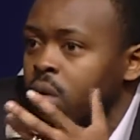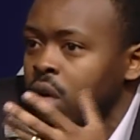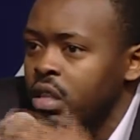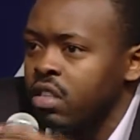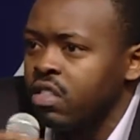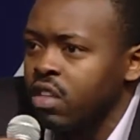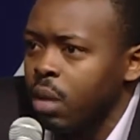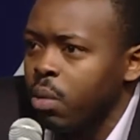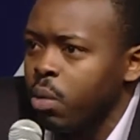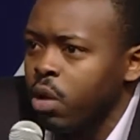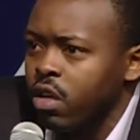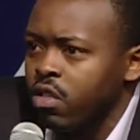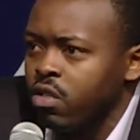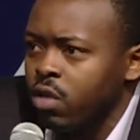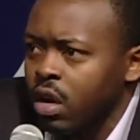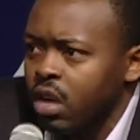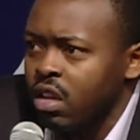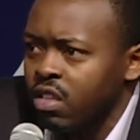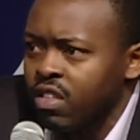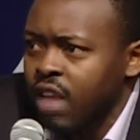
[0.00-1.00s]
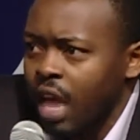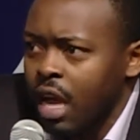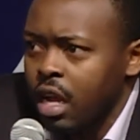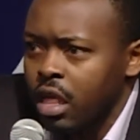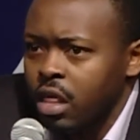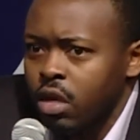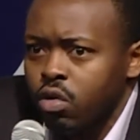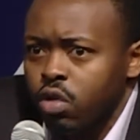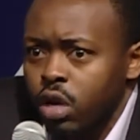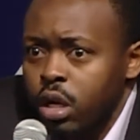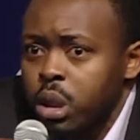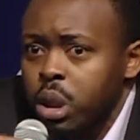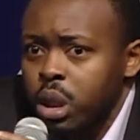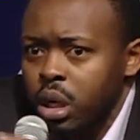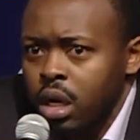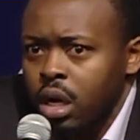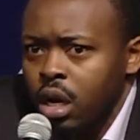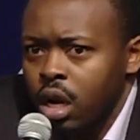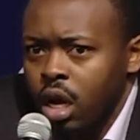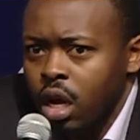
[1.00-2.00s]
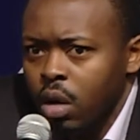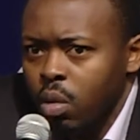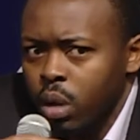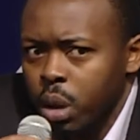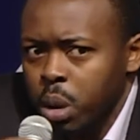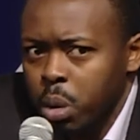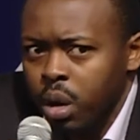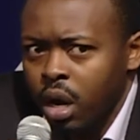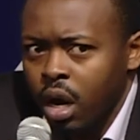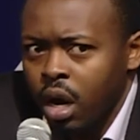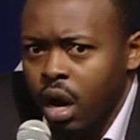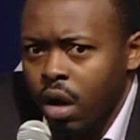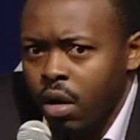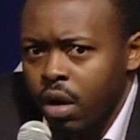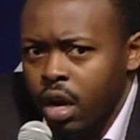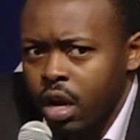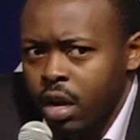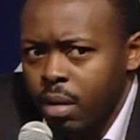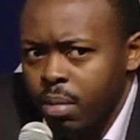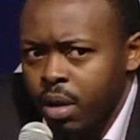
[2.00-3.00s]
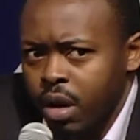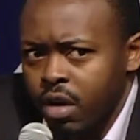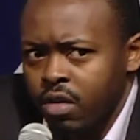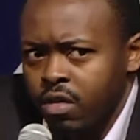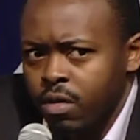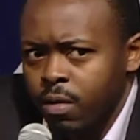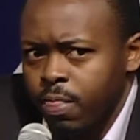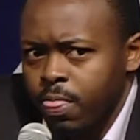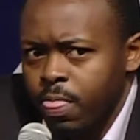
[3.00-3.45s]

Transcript: in some ways to understanding the region in which we are currently based.